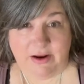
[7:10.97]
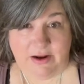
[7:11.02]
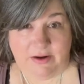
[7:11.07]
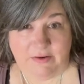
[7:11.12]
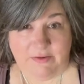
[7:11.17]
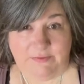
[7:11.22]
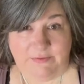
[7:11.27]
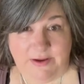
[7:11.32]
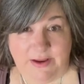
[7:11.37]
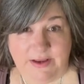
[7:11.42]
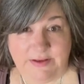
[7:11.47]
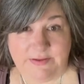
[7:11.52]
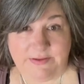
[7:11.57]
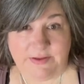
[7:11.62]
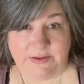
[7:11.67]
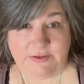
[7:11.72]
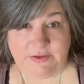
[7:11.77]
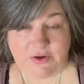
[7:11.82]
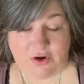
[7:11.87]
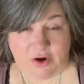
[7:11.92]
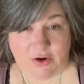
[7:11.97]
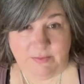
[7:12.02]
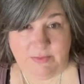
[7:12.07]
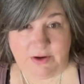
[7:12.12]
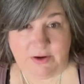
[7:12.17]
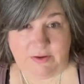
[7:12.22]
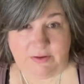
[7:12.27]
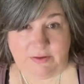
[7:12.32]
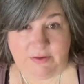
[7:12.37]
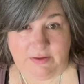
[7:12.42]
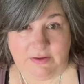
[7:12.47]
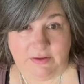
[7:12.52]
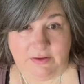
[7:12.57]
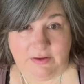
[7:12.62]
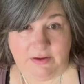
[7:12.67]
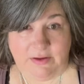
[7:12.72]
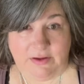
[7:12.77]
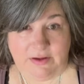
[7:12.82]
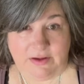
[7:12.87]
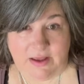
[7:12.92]
interface terminal
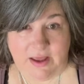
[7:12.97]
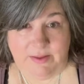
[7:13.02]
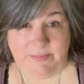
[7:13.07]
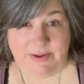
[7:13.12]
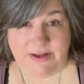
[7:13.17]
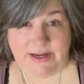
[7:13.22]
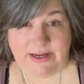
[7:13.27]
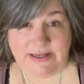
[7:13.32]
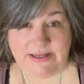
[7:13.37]
company.